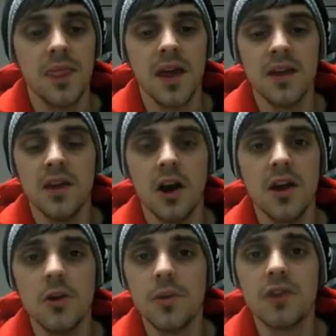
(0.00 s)
then
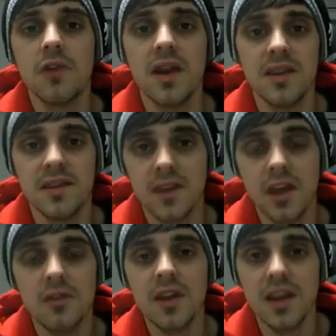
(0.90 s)
it would be great. There's
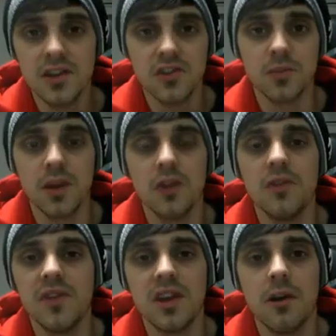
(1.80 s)
another link just below
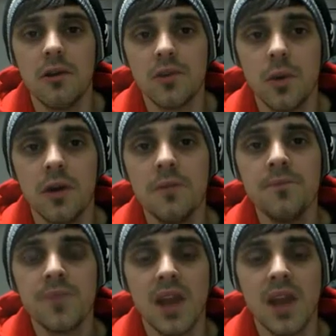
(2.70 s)
the video as well.